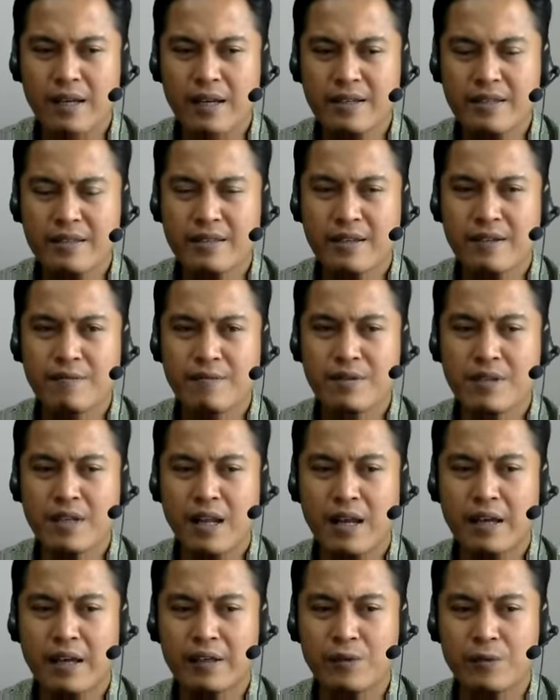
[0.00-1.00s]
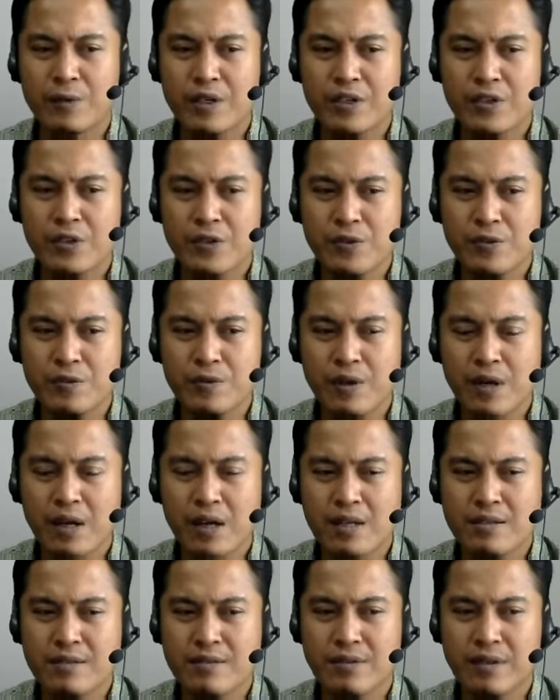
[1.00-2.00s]
it seems like when you
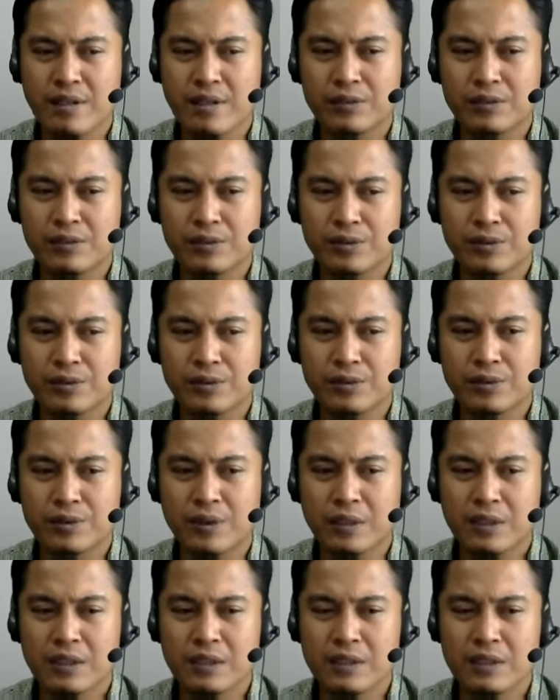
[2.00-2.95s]
guys try to